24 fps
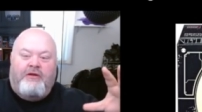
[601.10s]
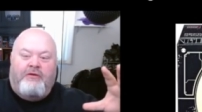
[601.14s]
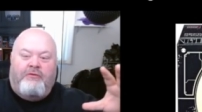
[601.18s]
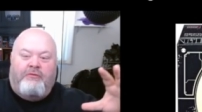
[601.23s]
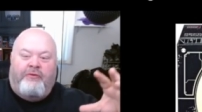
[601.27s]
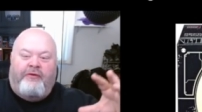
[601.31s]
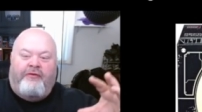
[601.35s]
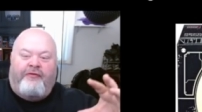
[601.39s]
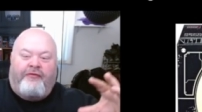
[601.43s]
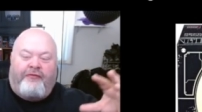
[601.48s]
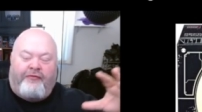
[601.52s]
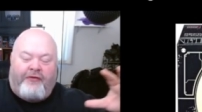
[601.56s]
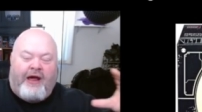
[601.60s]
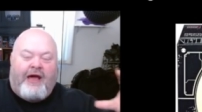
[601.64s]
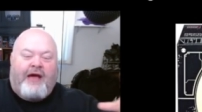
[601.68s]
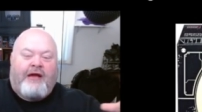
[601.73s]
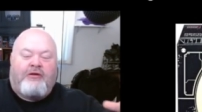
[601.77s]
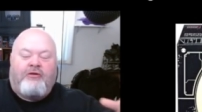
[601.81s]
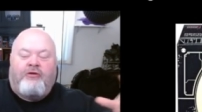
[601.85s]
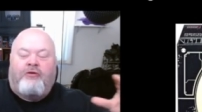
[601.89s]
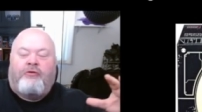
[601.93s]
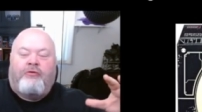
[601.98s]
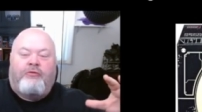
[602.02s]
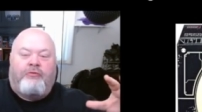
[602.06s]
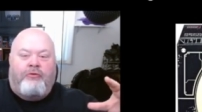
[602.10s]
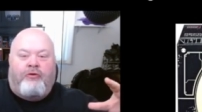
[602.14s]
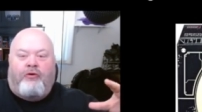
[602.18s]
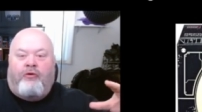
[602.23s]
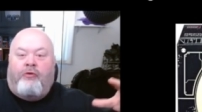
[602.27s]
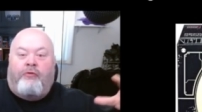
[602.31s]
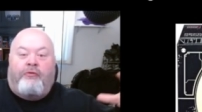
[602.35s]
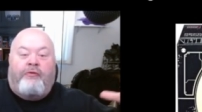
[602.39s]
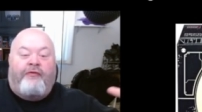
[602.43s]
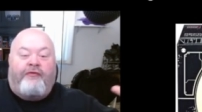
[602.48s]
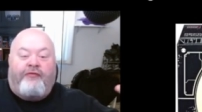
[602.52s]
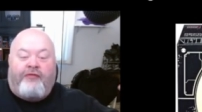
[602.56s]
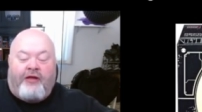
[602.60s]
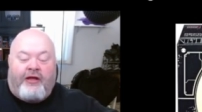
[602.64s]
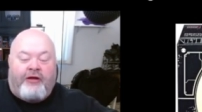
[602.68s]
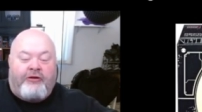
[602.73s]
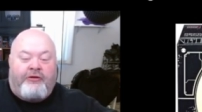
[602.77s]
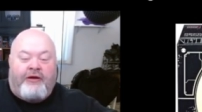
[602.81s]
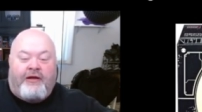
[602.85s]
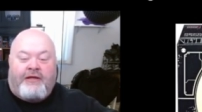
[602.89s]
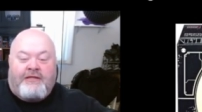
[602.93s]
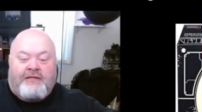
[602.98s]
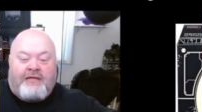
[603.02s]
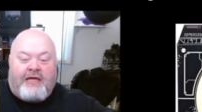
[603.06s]
refractor or
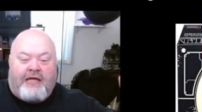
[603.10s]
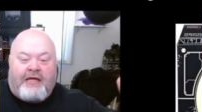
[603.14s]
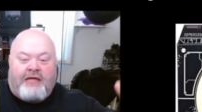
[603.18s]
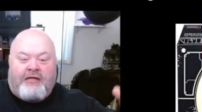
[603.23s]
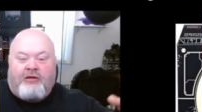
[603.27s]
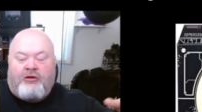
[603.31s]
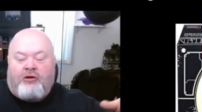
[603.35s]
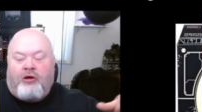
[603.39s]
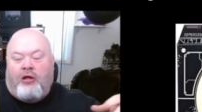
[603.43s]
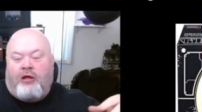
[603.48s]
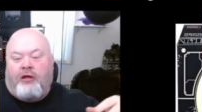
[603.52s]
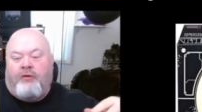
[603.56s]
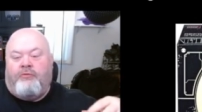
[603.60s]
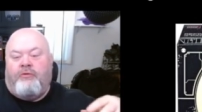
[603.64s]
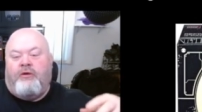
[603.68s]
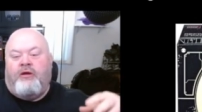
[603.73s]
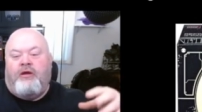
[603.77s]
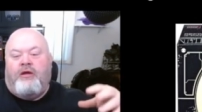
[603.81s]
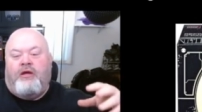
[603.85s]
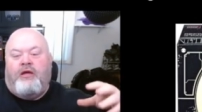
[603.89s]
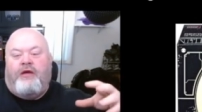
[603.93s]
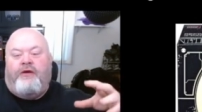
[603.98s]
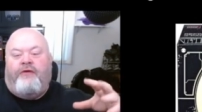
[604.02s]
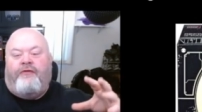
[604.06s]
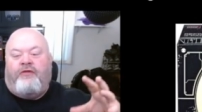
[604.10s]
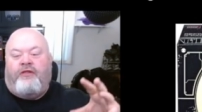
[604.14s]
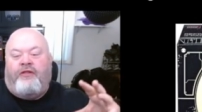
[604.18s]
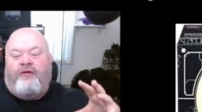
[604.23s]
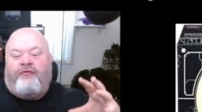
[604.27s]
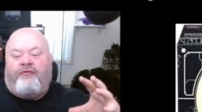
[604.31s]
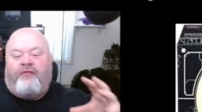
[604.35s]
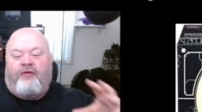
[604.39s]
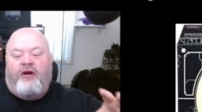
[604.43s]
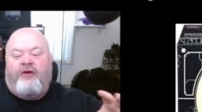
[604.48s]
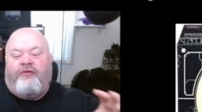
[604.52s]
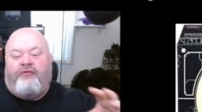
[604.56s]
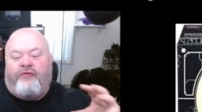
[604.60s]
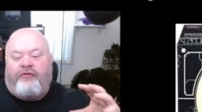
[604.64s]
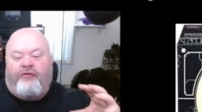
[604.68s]
reflector, as I like to call them. The front of